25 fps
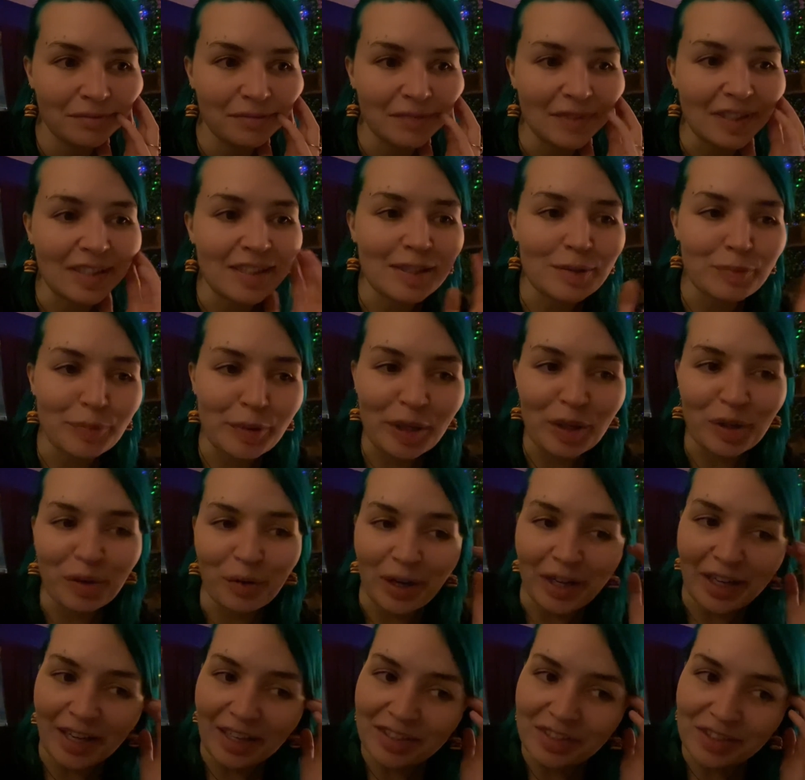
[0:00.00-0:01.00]
this has been a
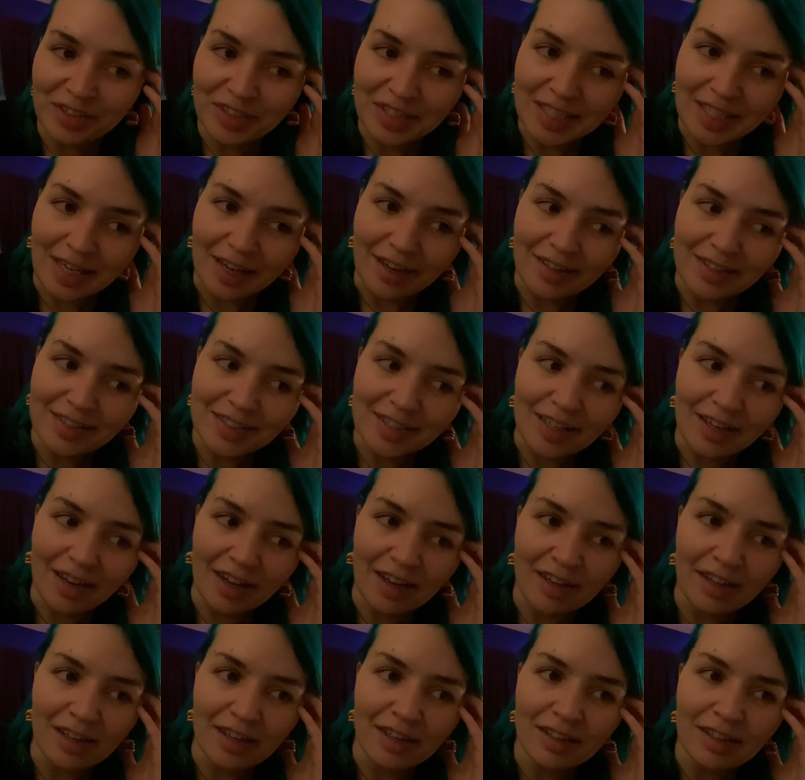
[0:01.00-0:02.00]
great exercise and
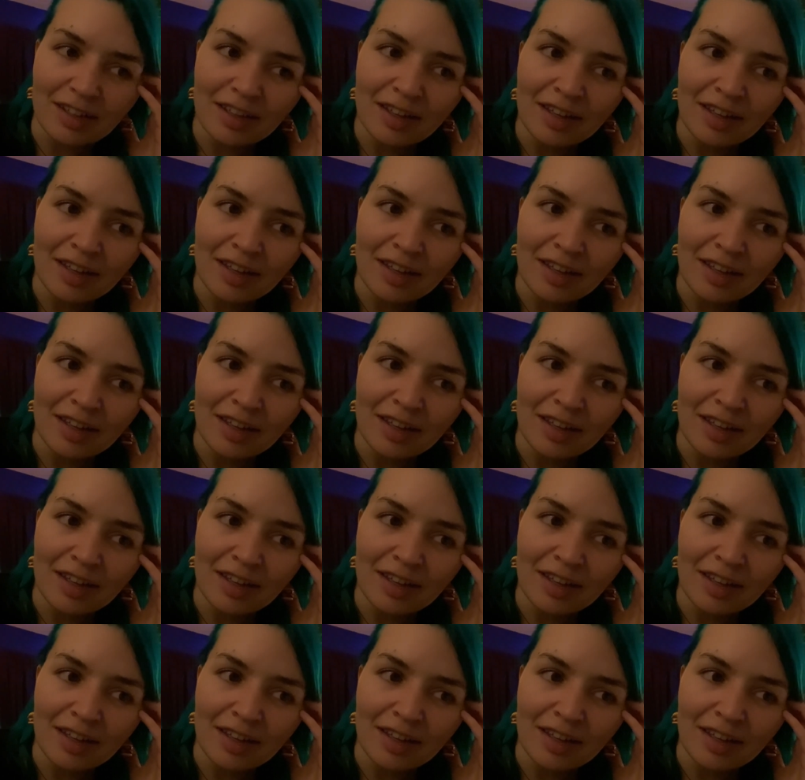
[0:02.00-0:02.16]
I,